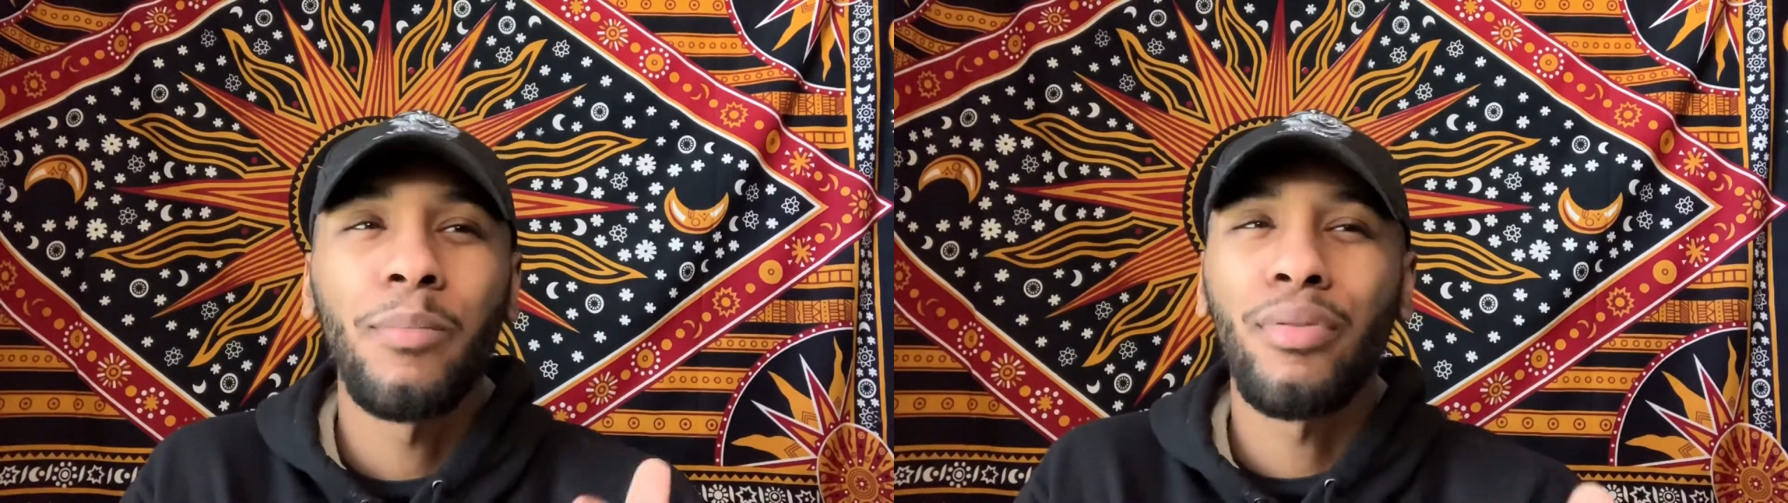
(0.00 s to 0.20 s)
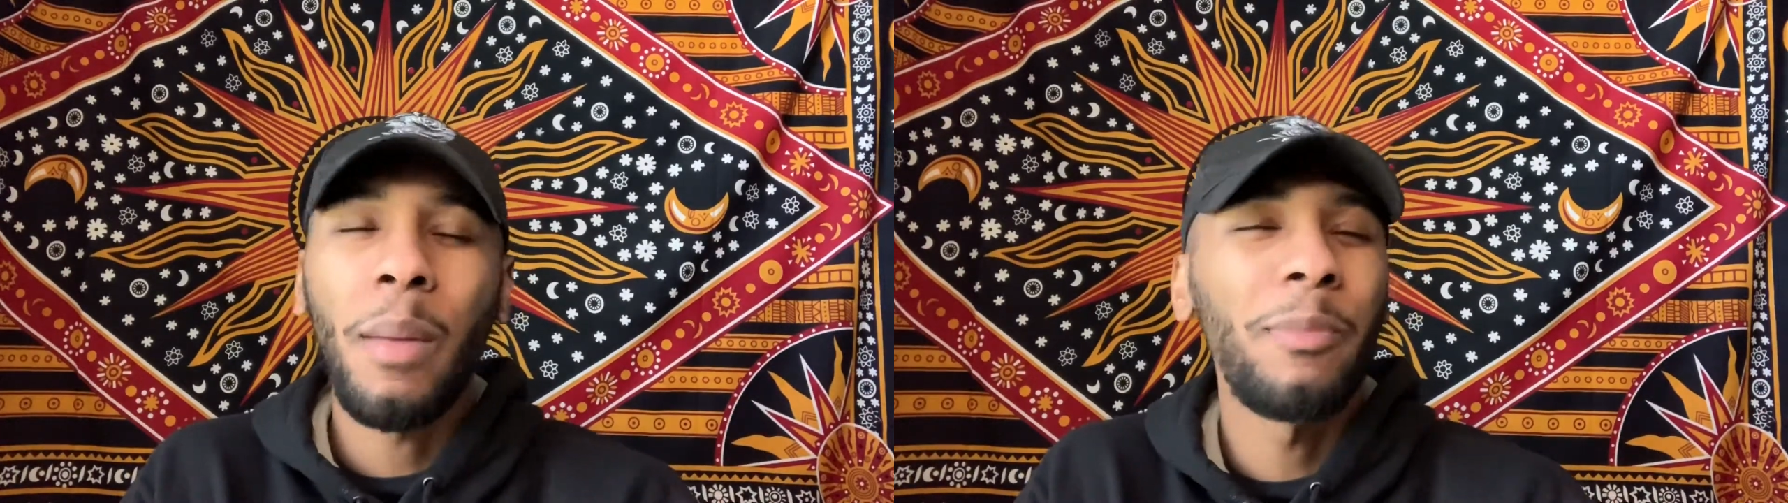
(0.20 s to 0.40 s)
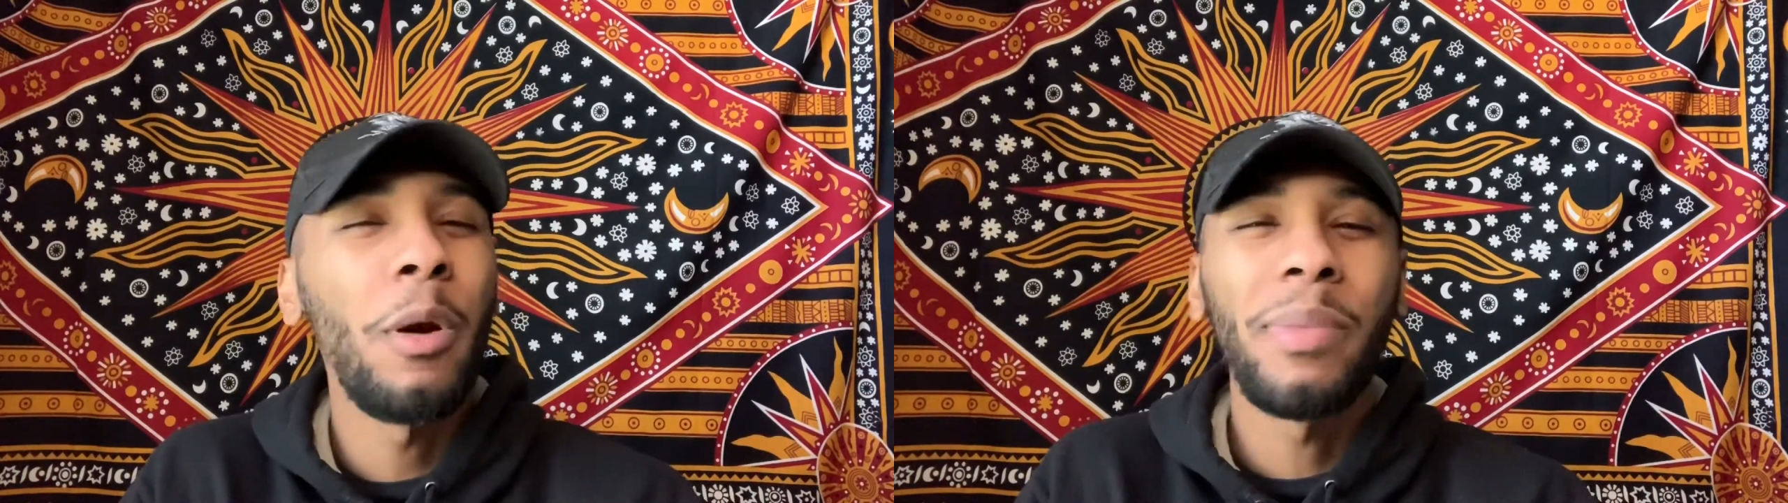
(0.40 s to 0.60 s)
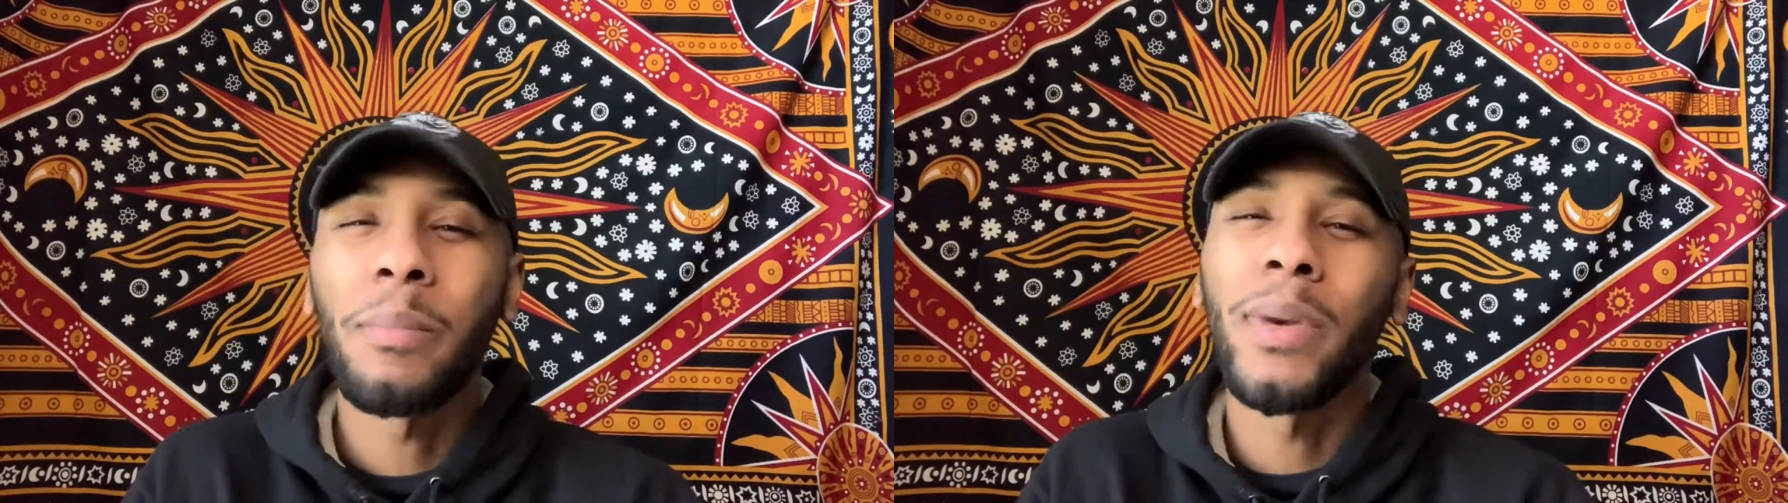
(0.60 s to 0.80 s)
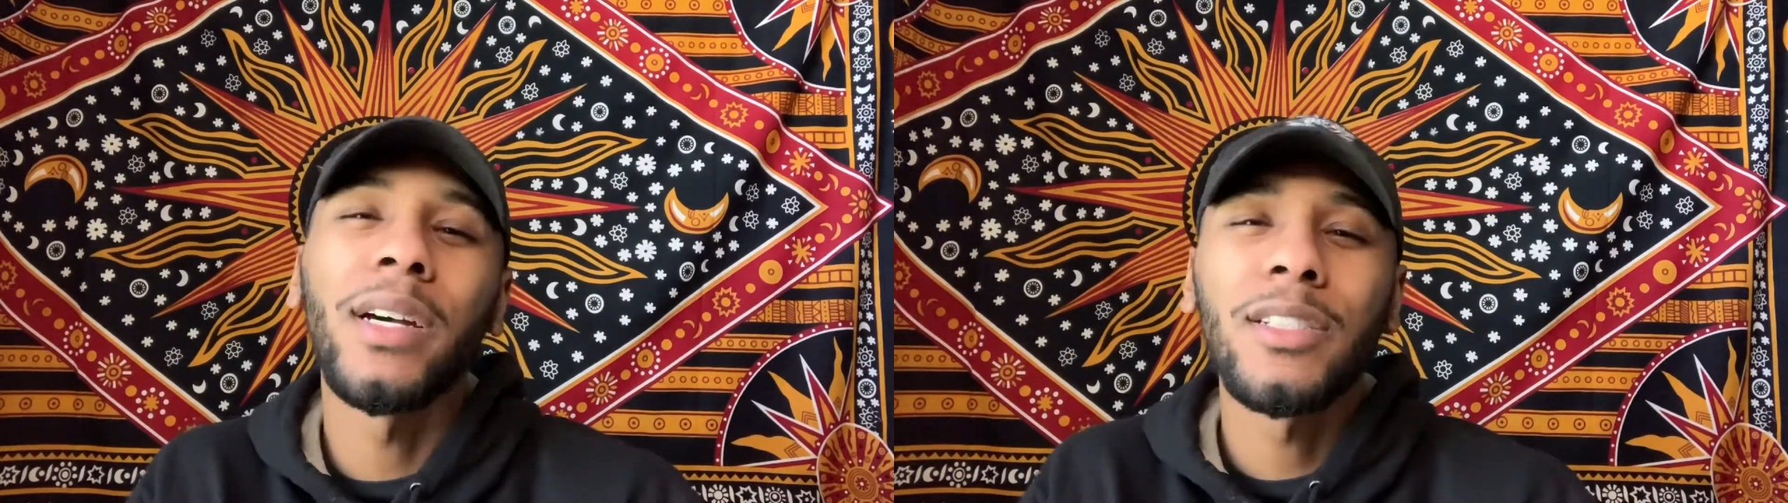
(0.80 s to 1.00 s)
Probably won't be
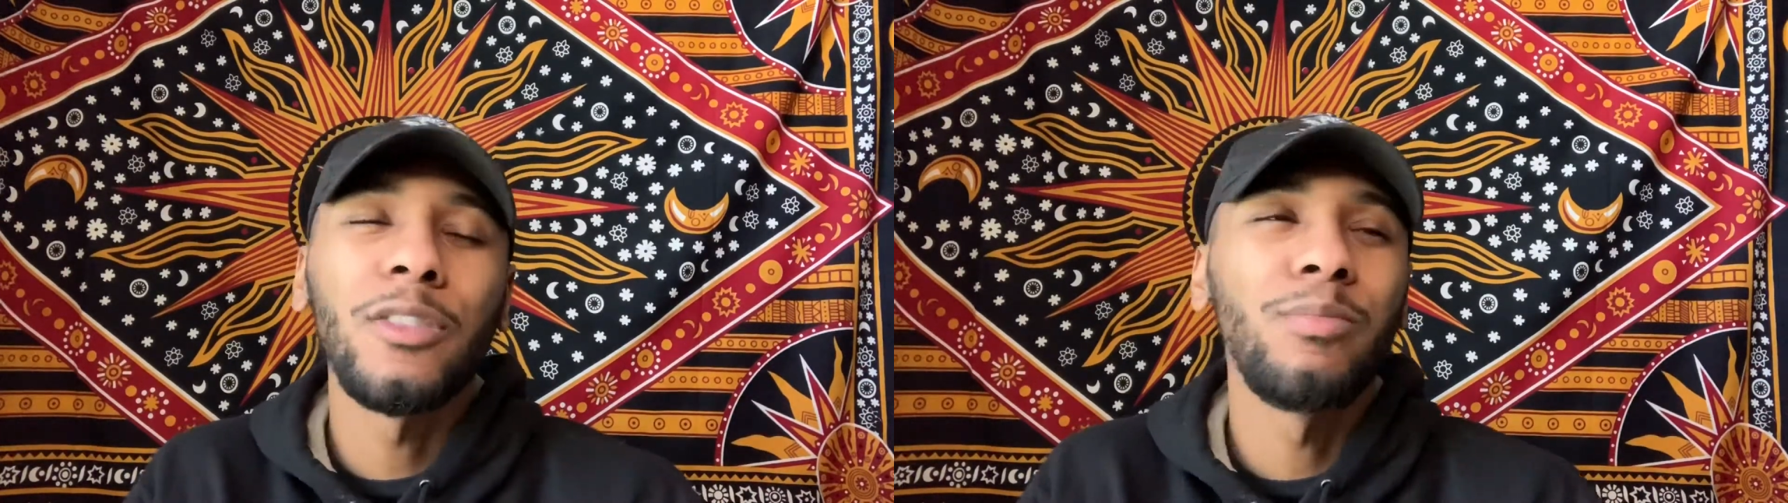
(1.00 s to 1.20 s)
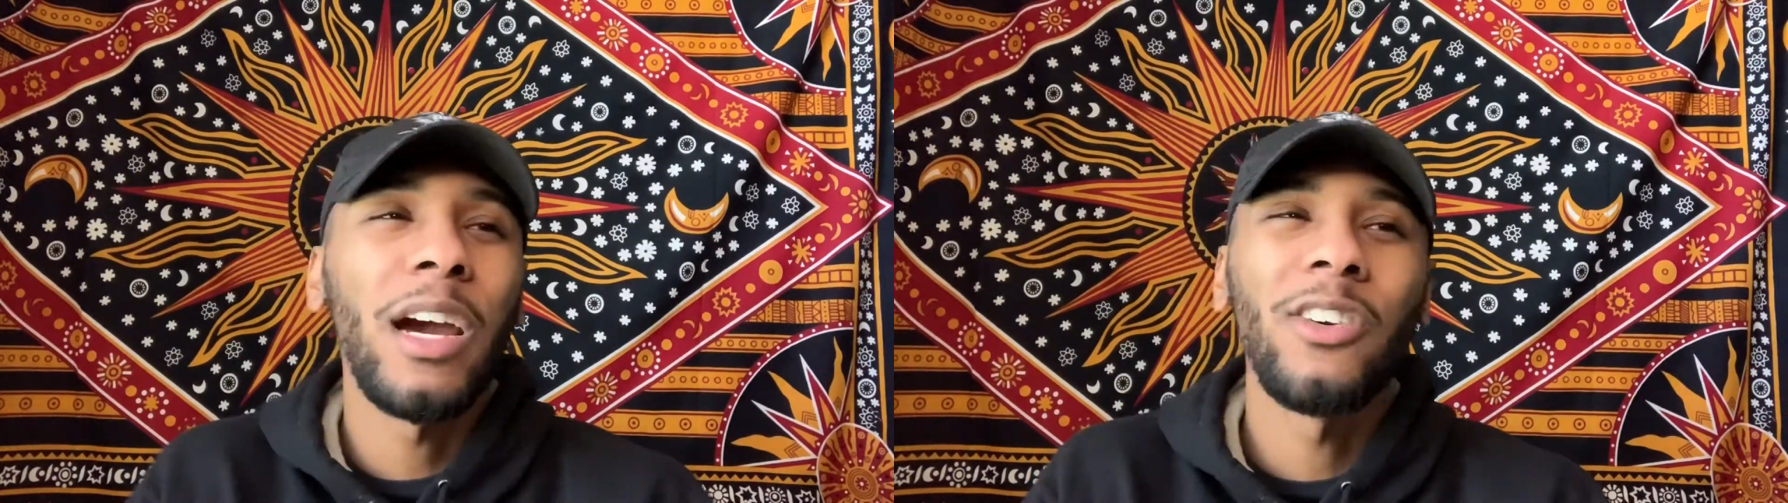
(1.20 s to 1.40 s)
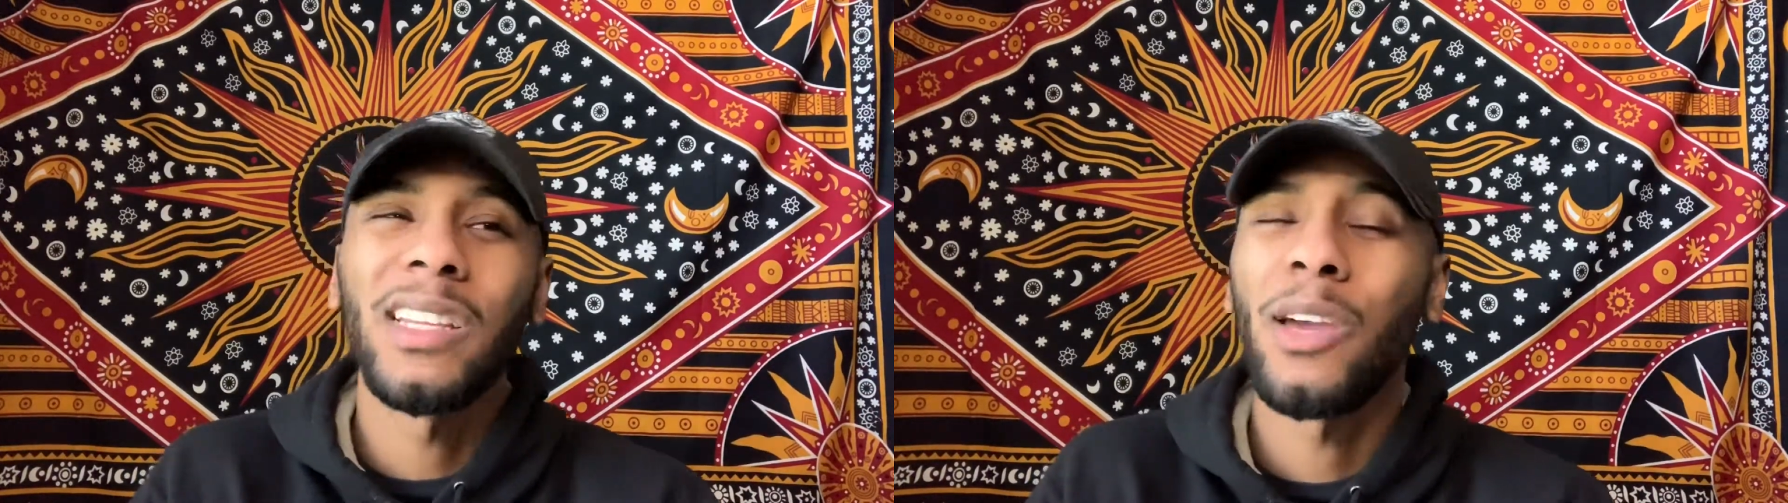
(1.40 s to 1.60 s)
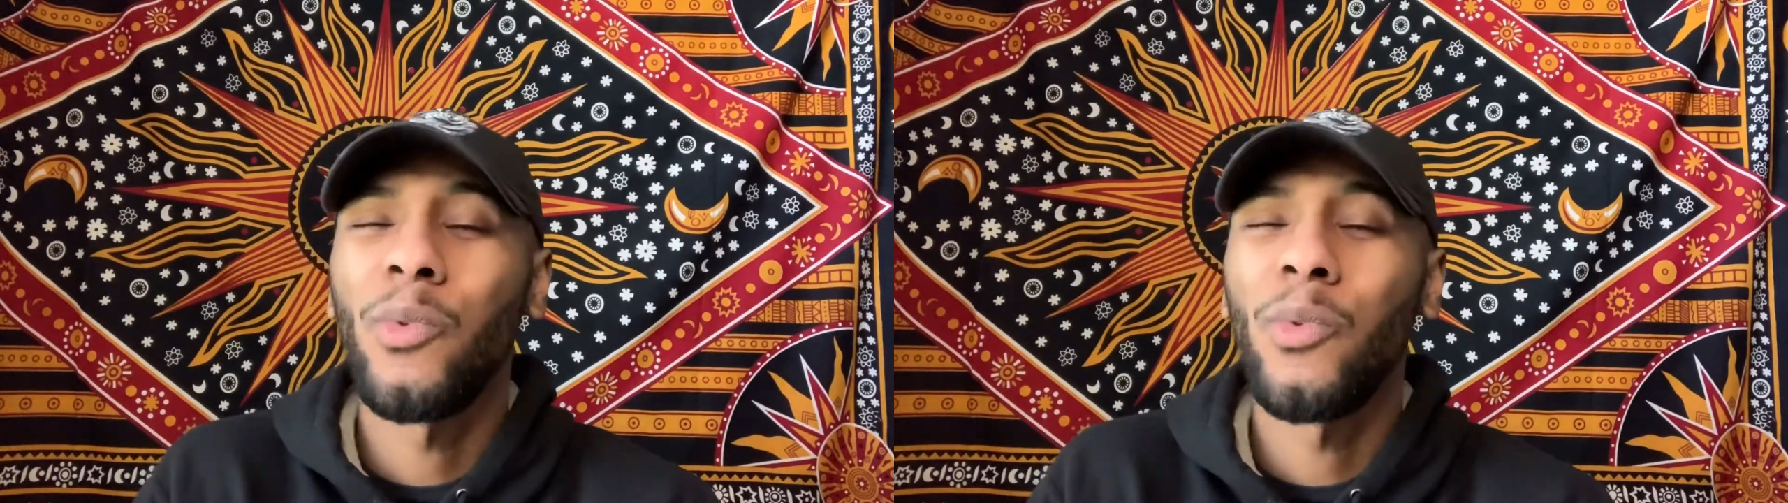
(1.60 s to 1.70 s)
much. You probably get